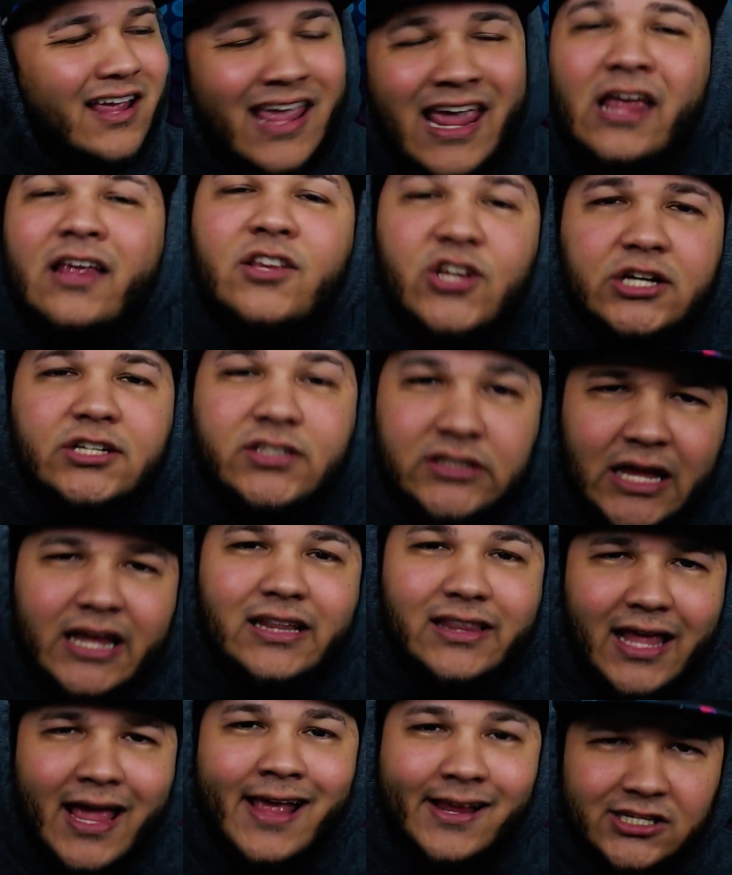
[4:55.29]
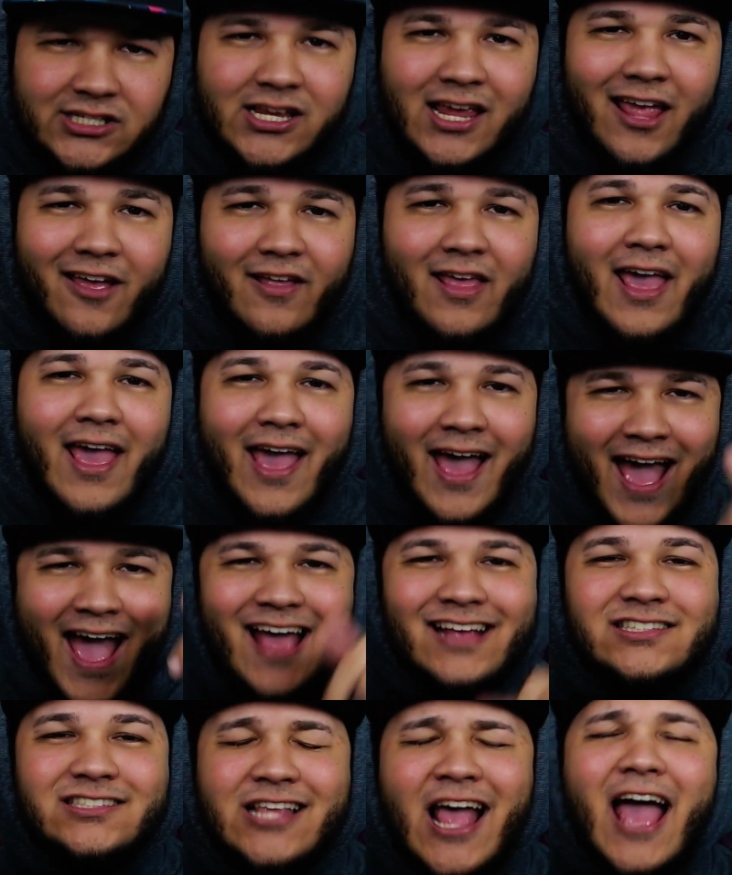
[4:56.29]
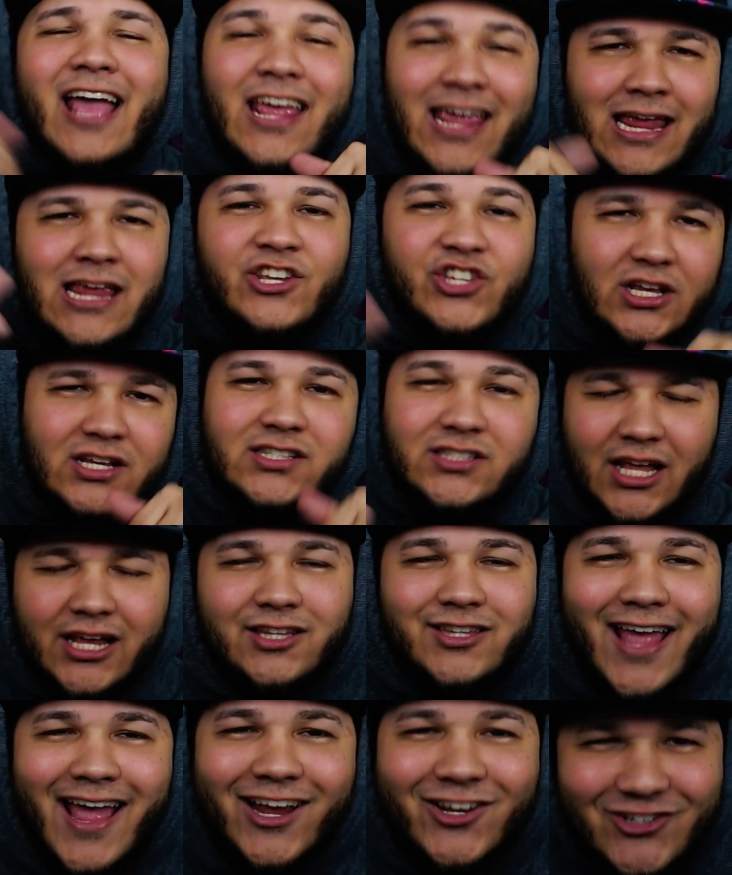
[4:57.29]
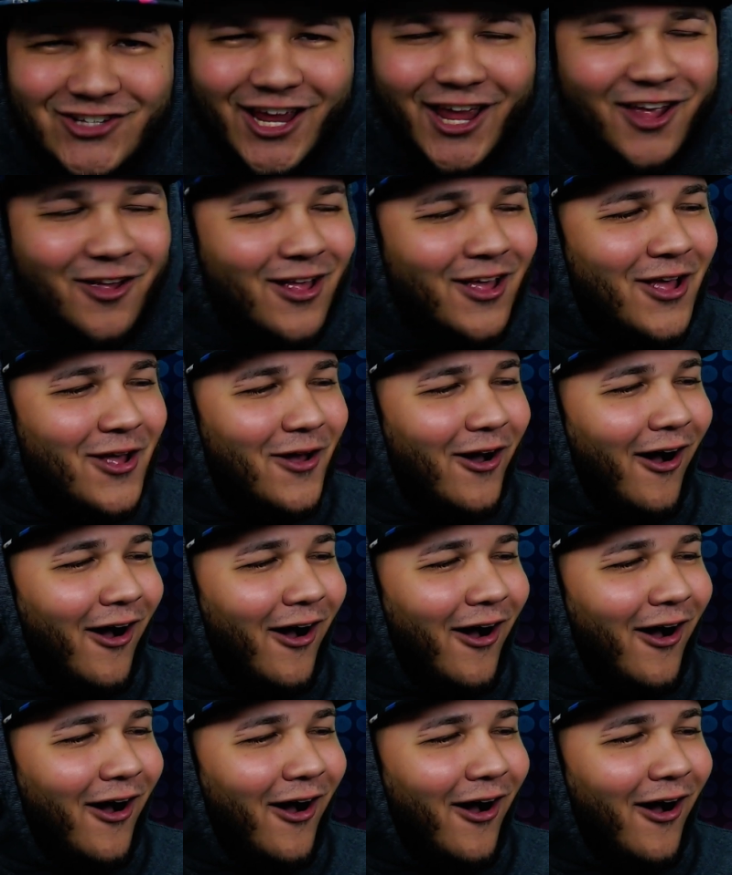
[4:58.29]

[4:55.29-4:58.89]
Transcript: He just did that shit. Hashtag he just did that shit.